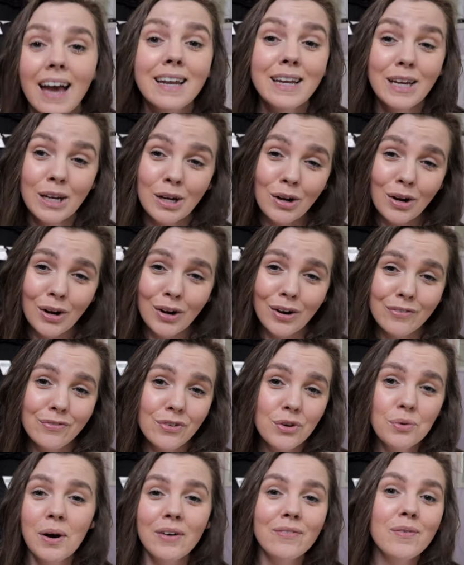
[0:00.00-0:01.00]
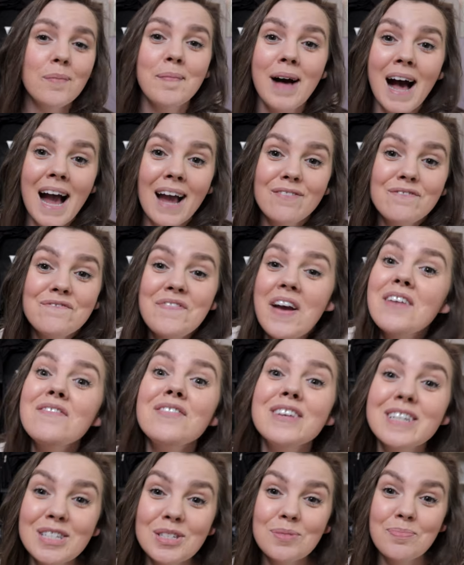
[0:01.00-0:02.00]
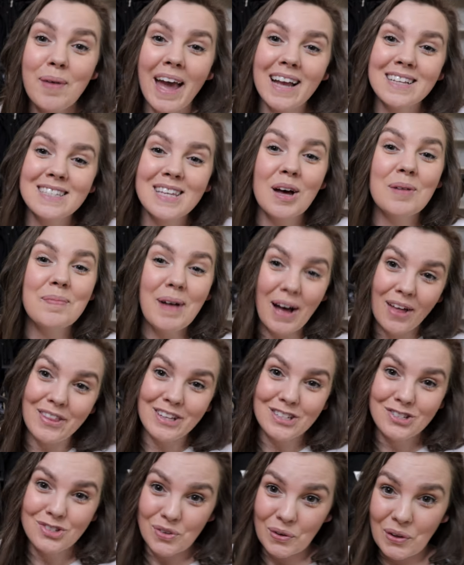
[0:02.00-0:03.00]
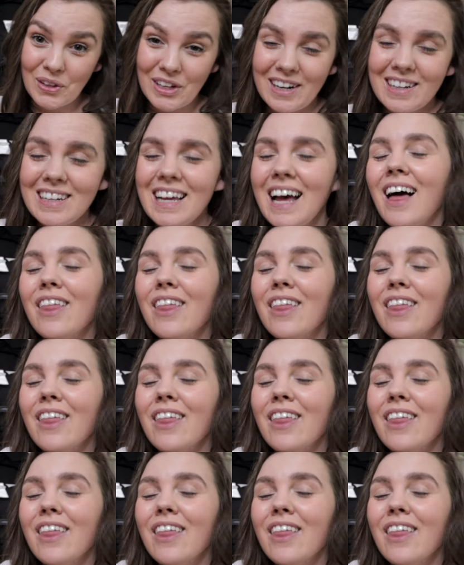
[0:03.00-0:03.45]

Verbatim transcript: And here are a few of my favorite specs about this stroller.